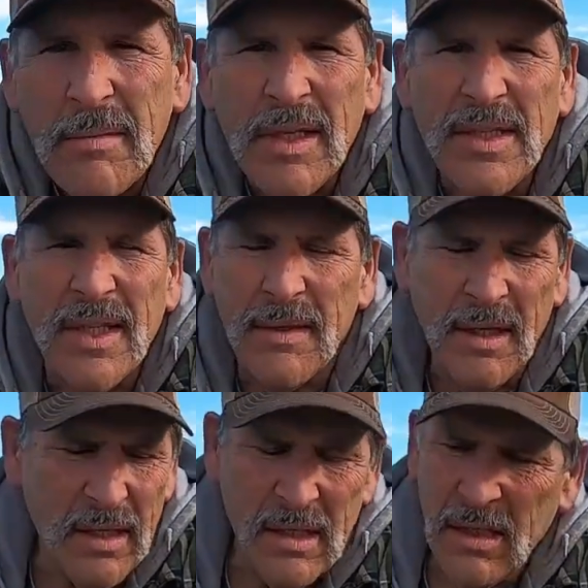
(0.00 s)
That's it.
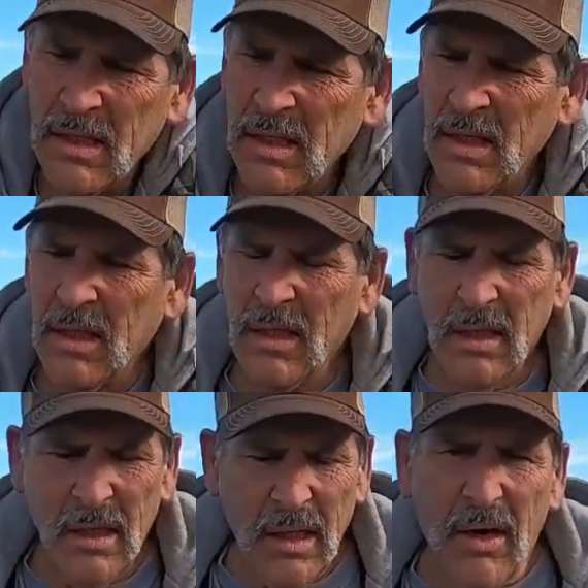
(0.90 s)

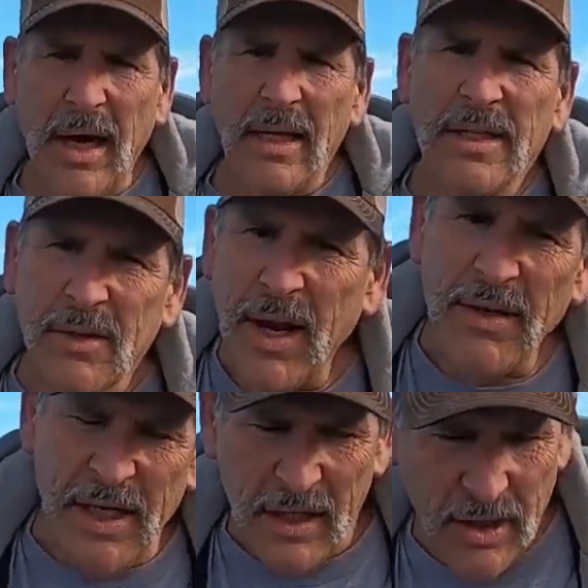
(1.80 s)
All right, let's go
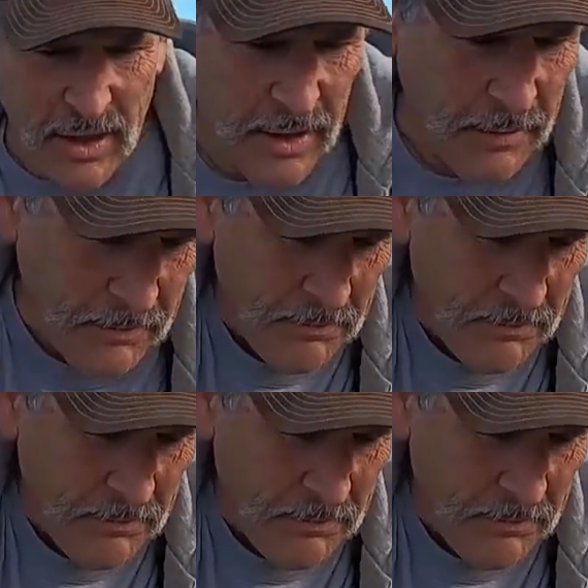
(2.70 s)
down and take a look.